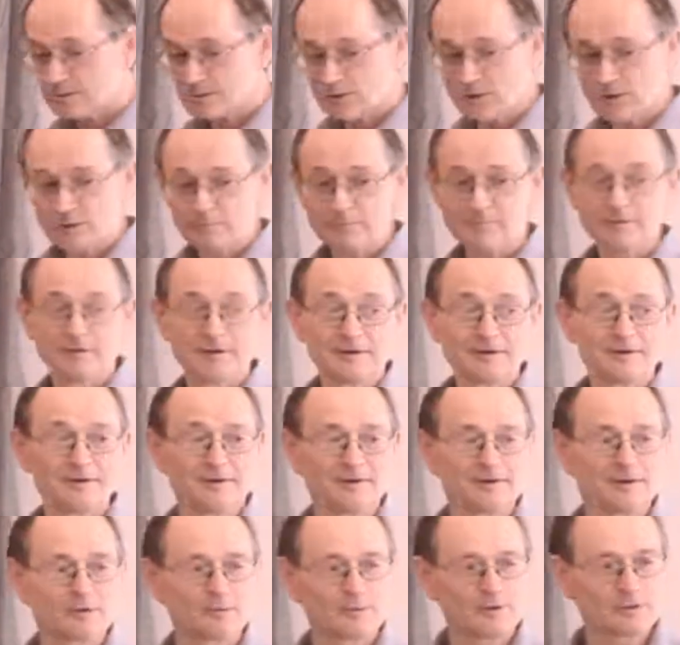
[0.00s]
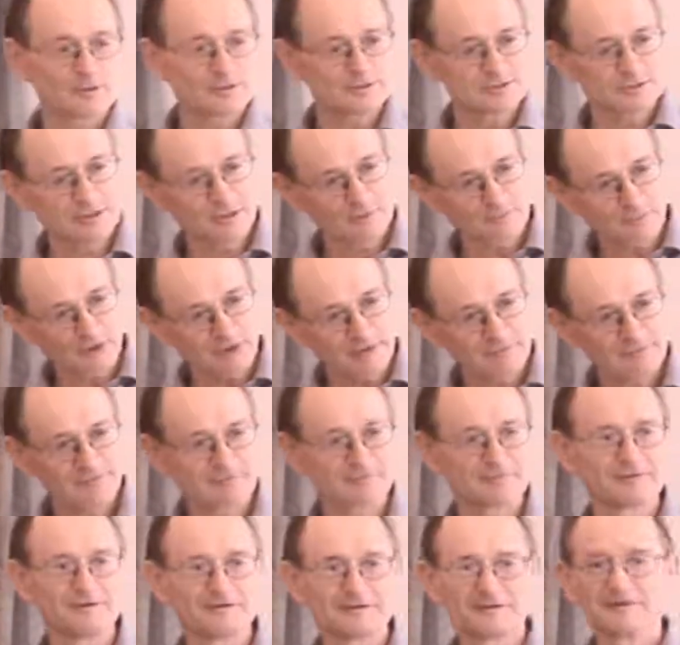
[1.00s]
to his home with his dear
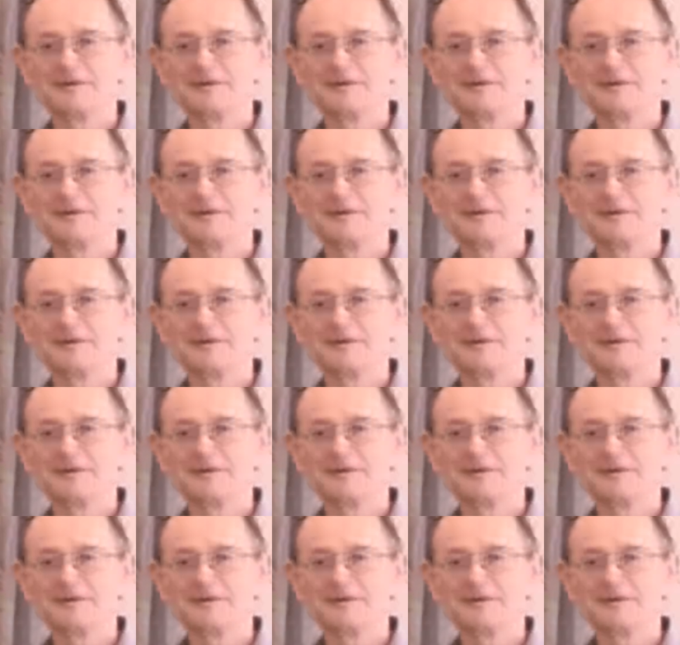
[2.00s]
wife